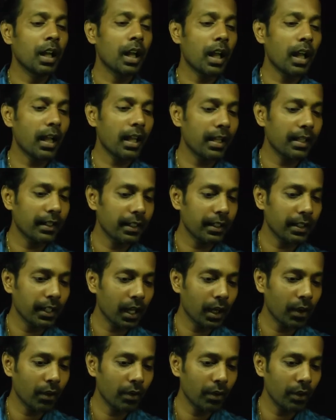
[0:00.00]
And
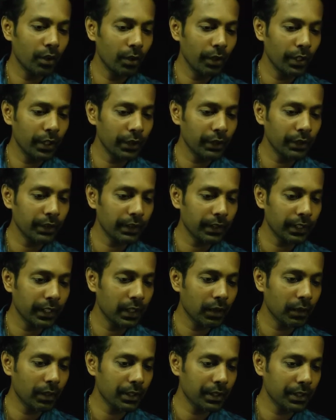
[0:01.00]
now look into this
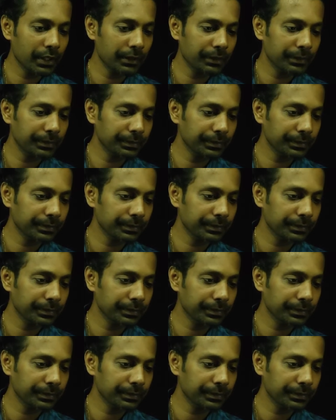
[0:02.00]
equation.